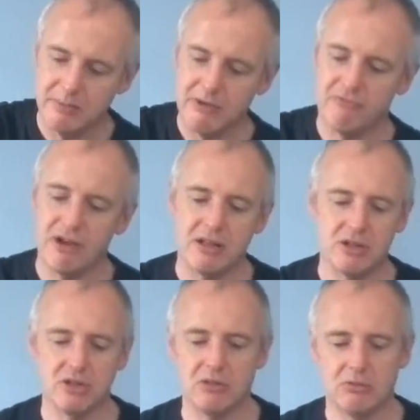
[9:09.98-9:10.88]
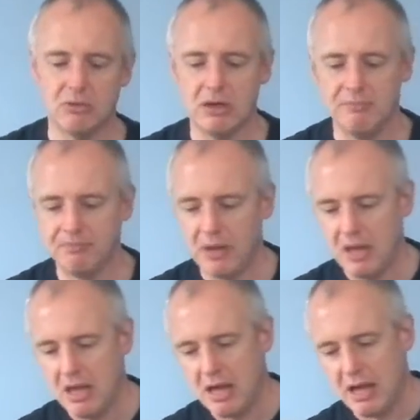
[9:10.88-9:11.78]
a little bit of rinse to uh,
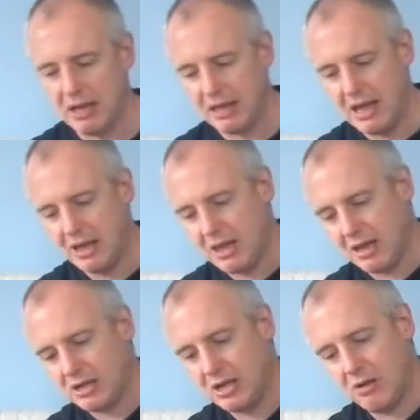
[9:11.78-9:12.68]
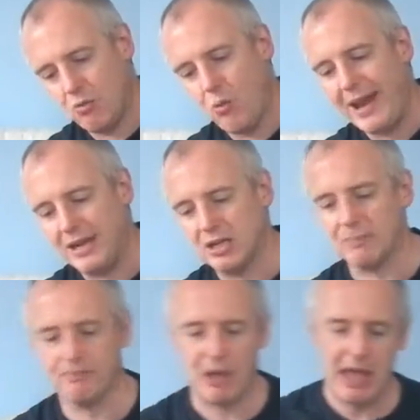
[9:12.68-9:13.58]
get that
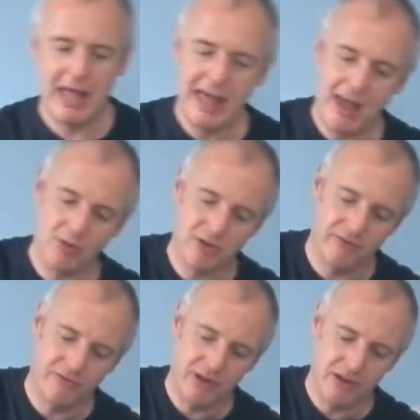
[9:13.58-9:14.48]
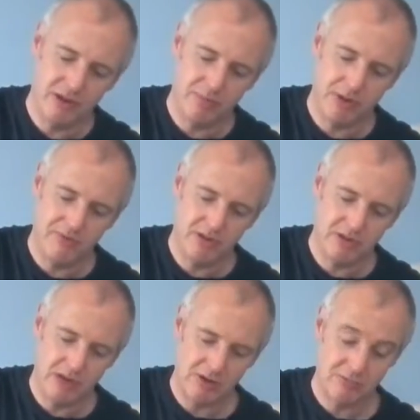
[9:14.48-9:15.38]
weight out of the
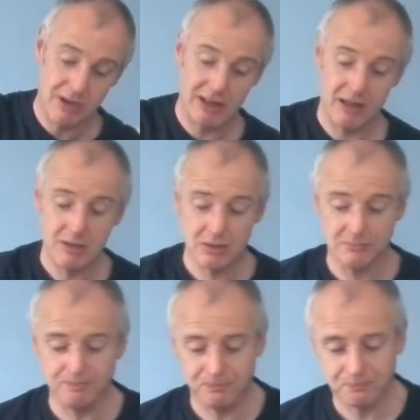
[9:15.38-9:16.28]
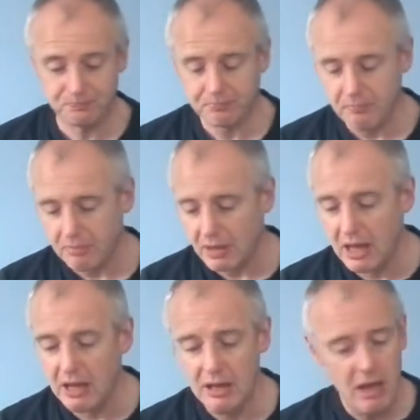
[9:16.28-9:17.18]
previous, out of my glass and
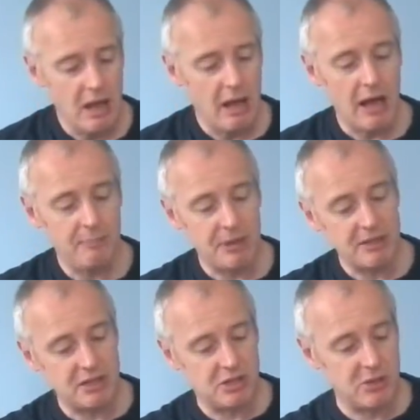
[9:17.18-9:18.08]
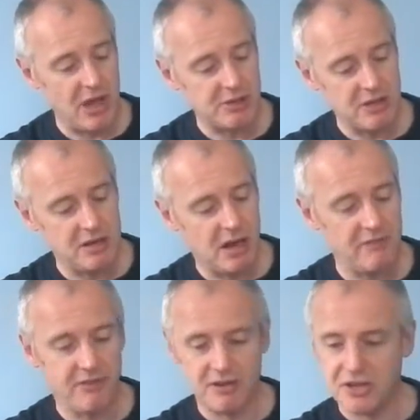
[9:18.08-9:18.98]
uh, uh, but this is
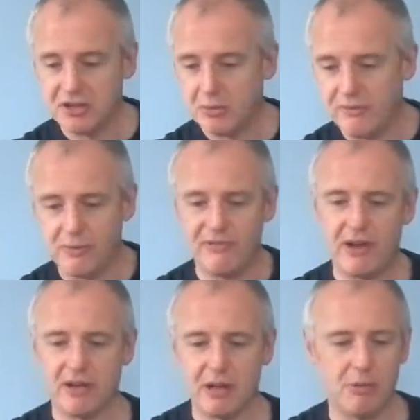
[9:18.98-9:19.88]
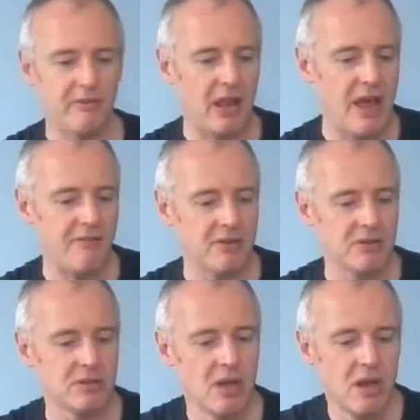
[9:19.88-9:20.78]
2009 vintage, so we've, we've had a couple of
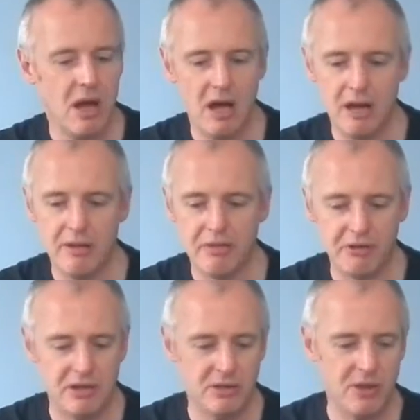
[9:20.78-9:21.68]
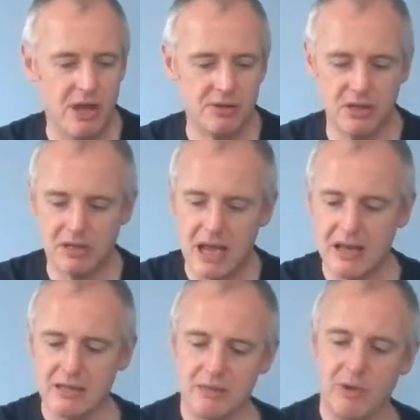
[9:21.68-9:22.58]
11s, uh, three
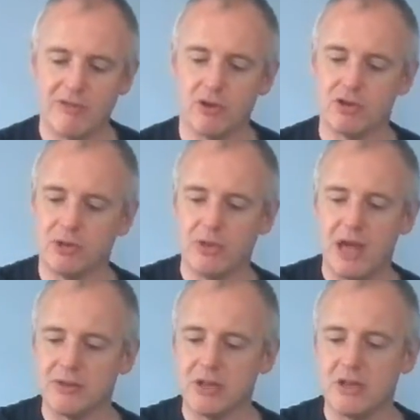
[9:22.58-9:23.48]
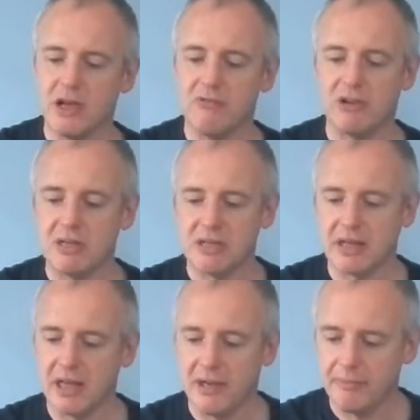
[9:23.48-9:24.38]
2010s, and we've got a 2009
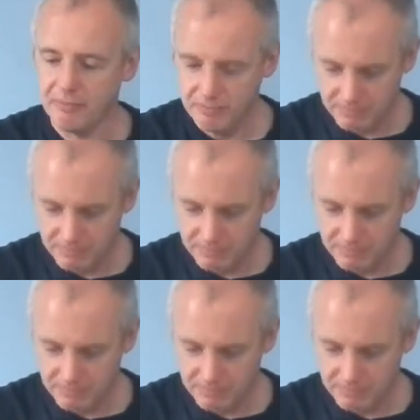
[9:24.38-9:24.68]
Riesling here.